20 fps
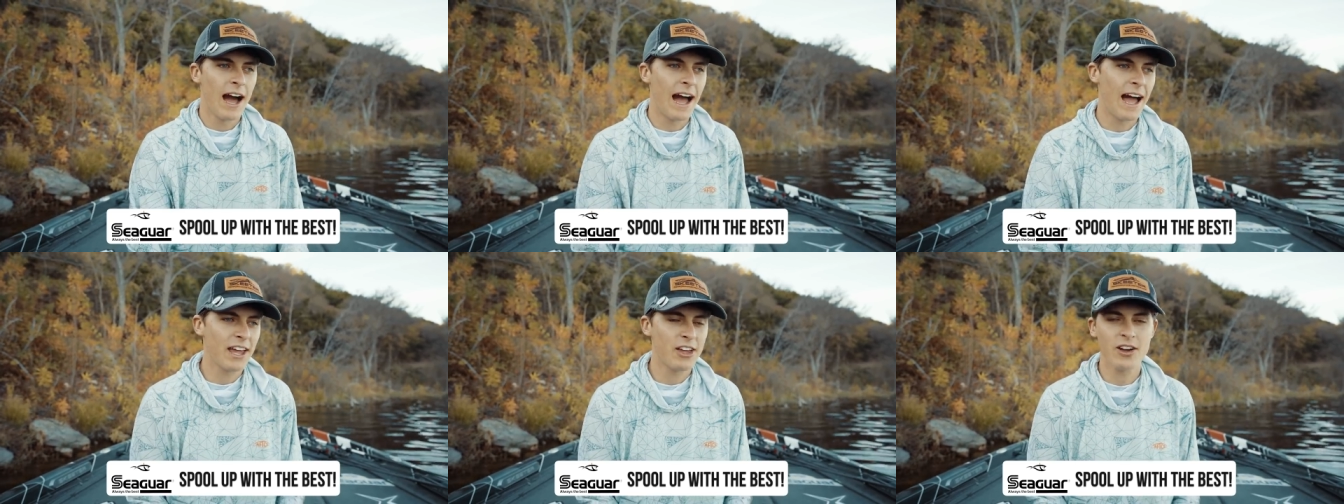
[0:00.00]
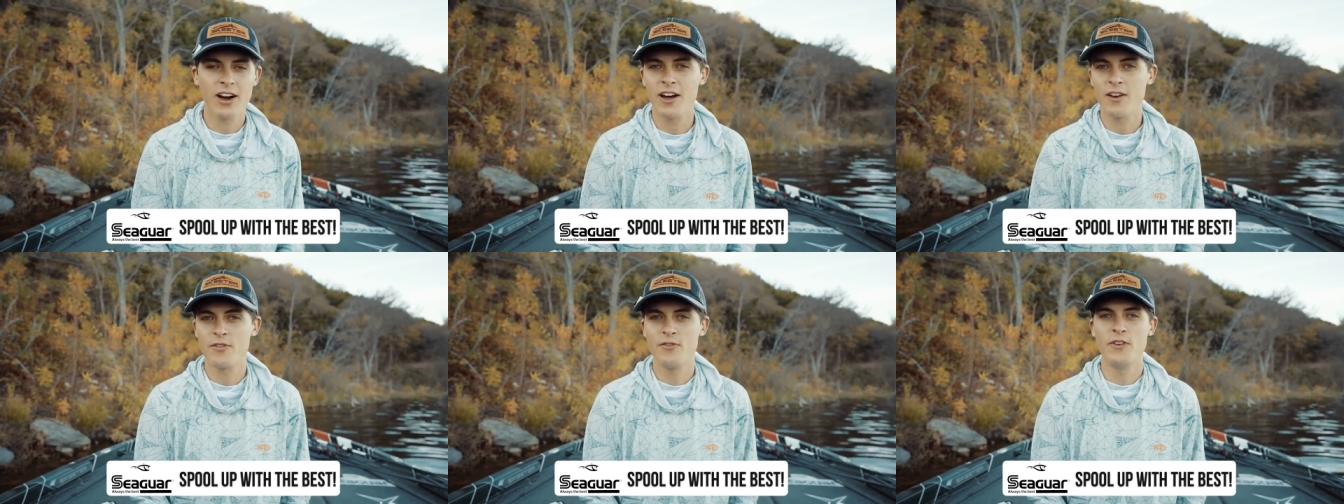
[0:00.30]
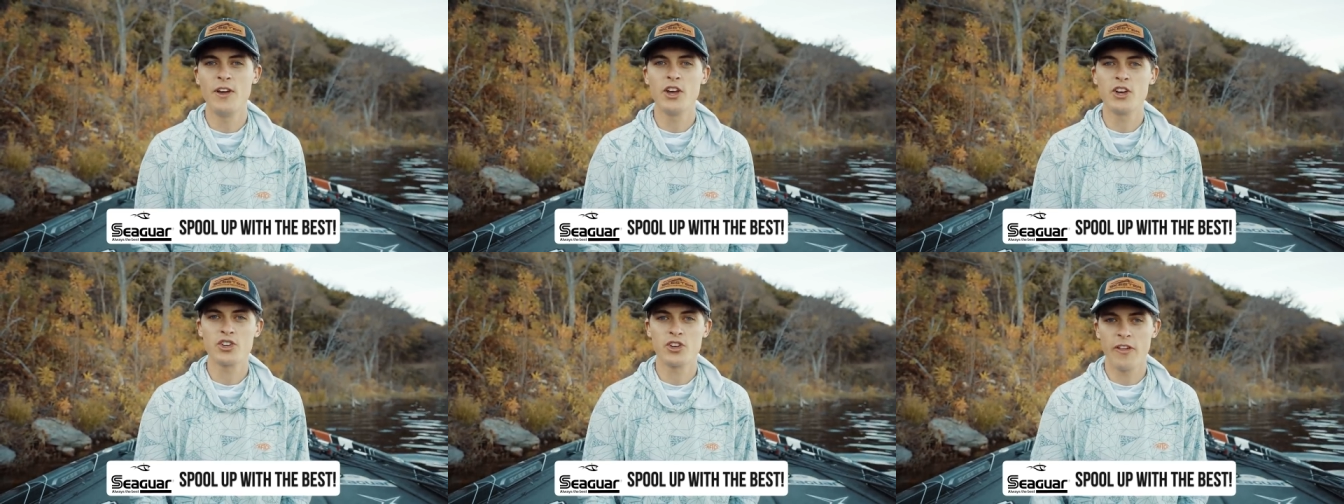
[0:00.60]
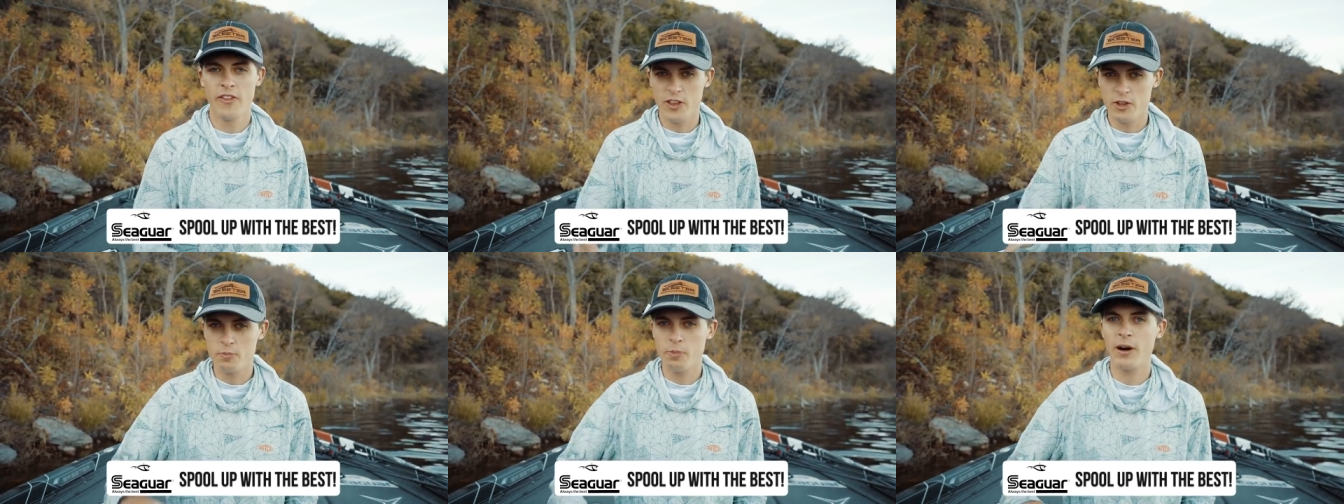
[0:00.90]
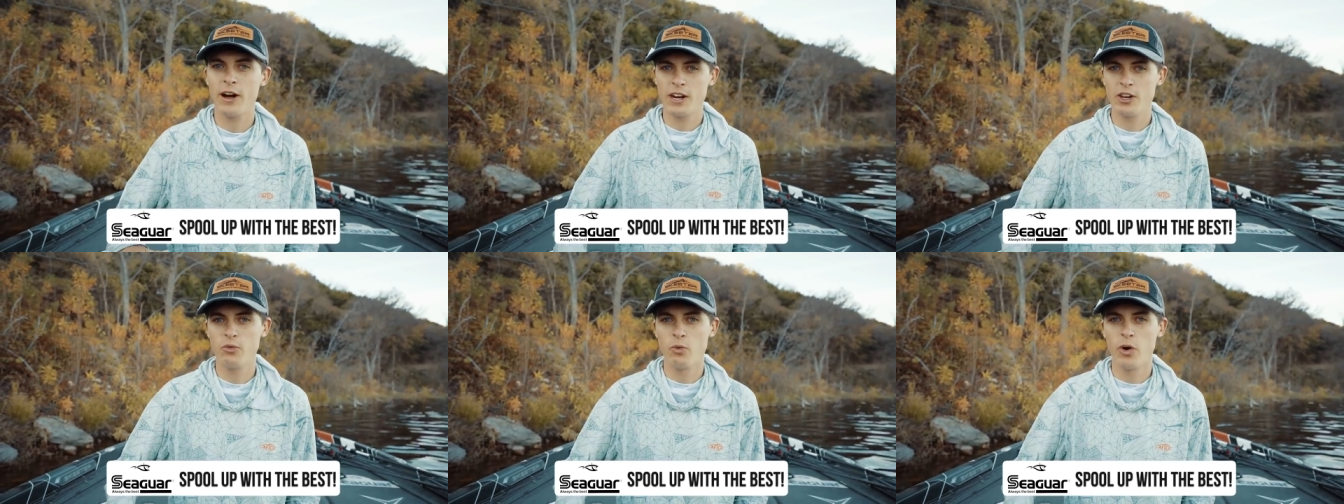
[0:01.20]
I caught fish on this
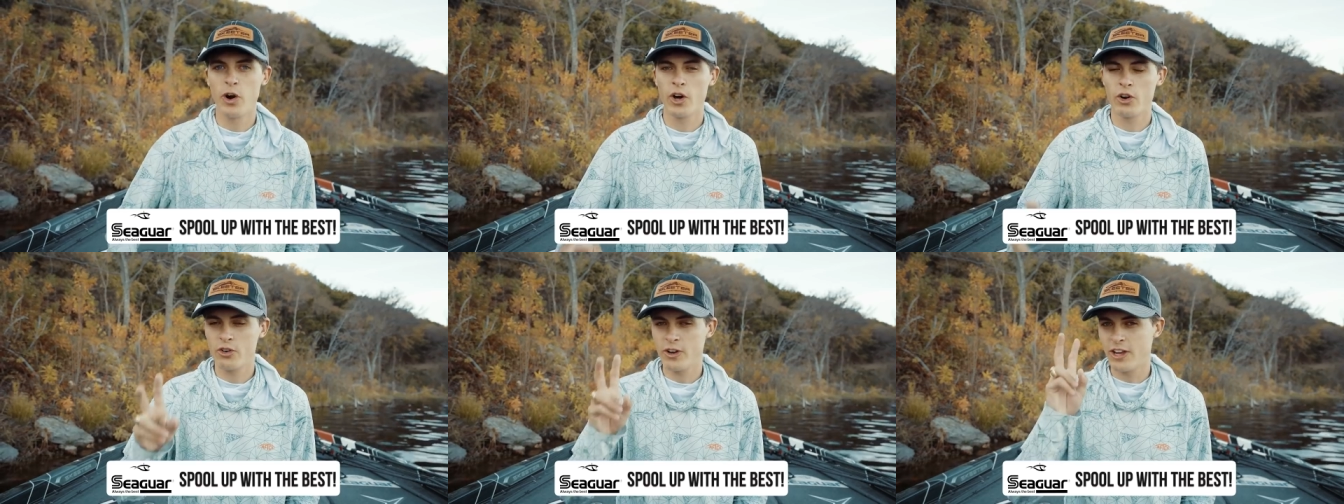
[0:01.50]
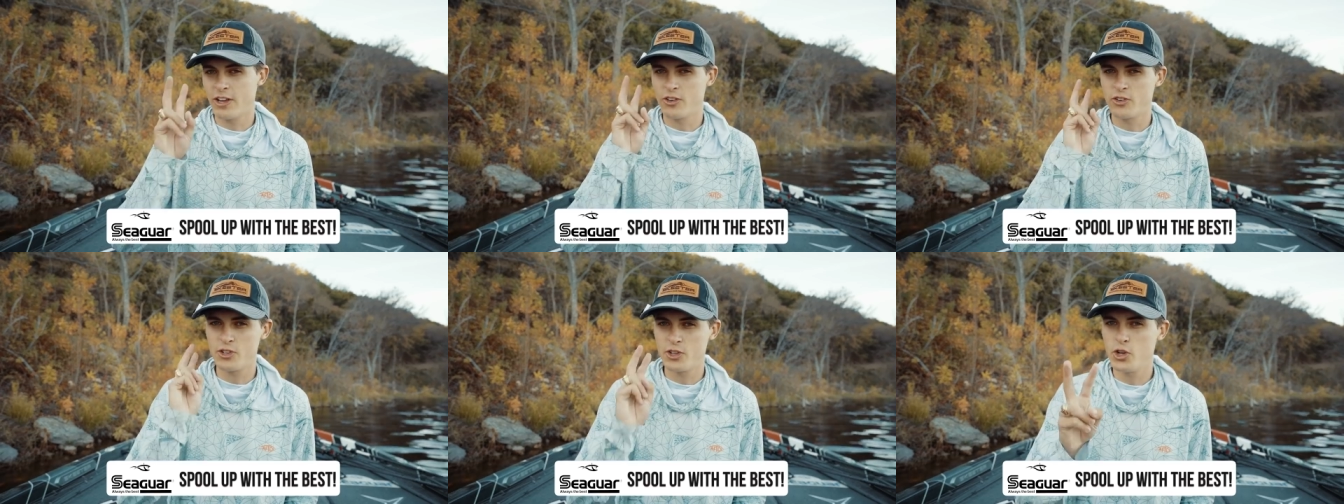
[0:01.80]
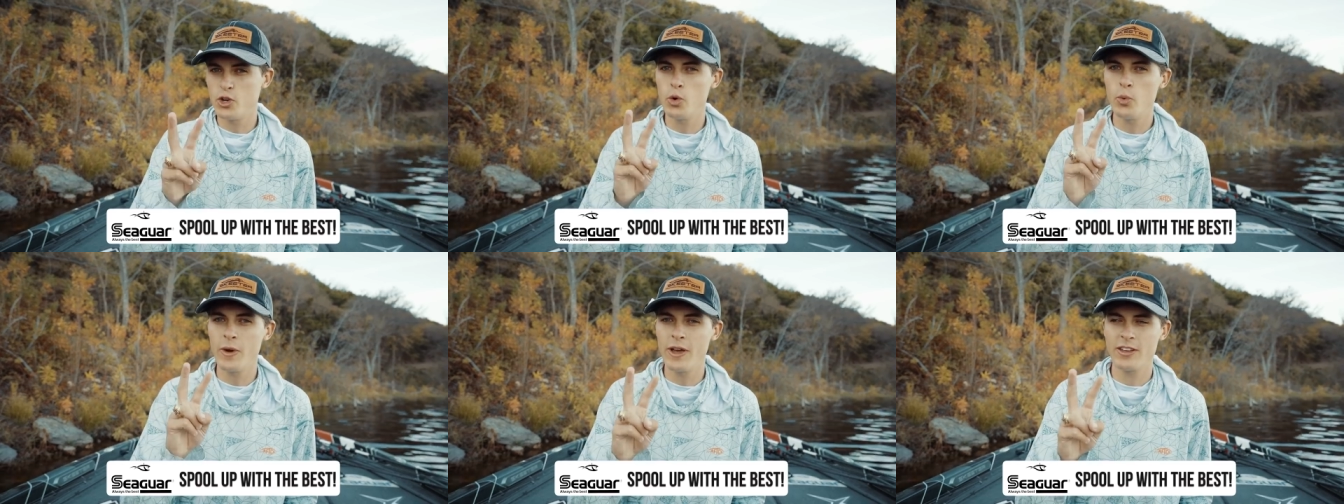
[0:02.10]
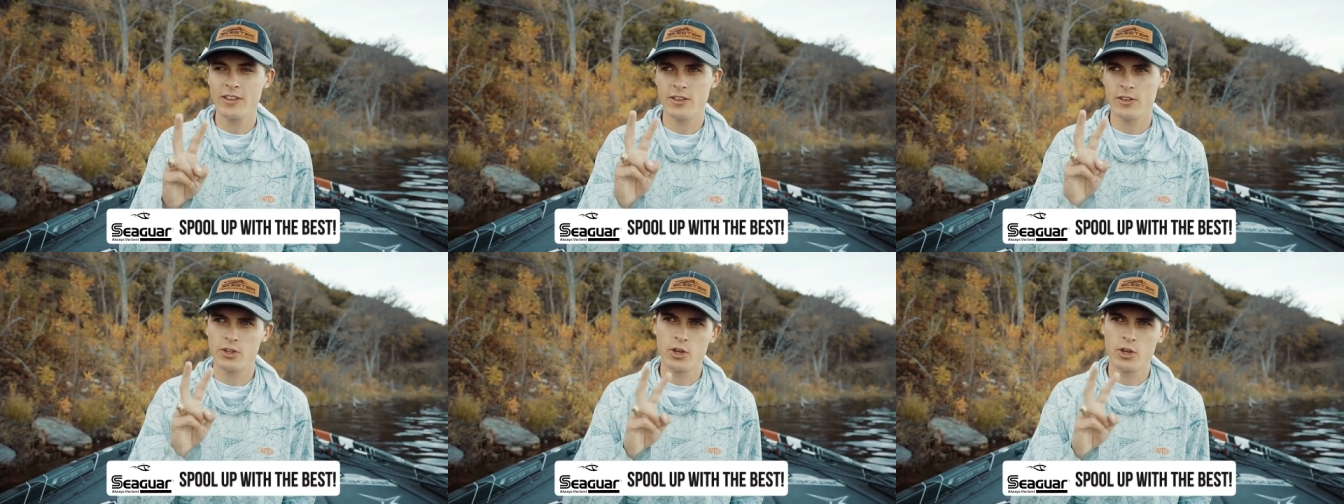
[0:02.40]
body of water in two weeks,